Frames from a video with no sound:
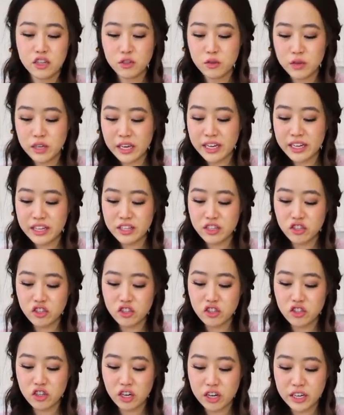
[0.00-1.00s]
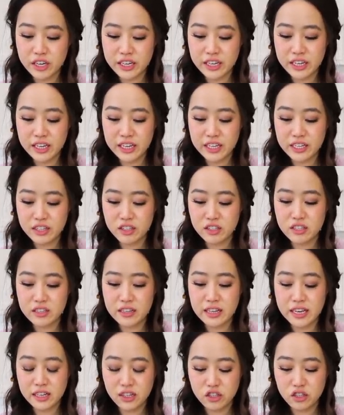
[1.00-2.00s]
to get it started
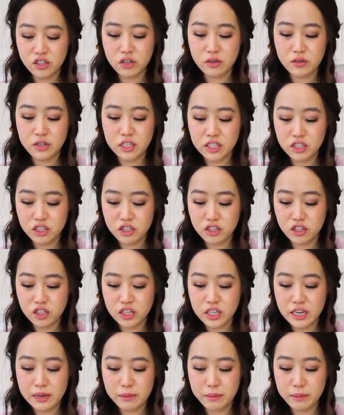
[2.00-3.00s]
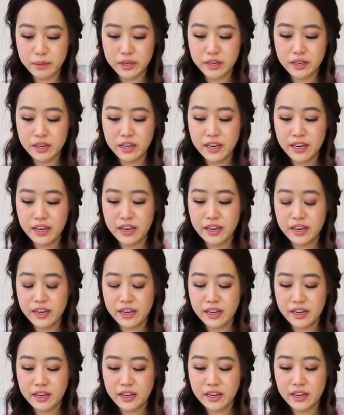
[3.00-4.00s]
into that donut shape.
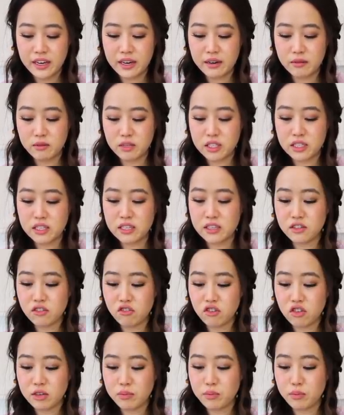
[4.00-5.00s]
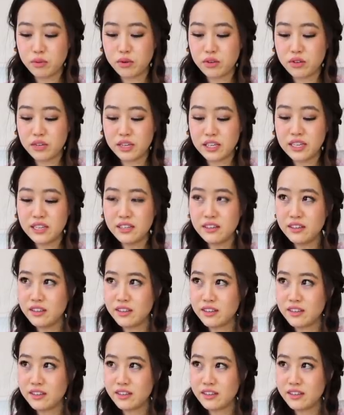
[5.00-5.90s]
And I'm just gonna start pulling.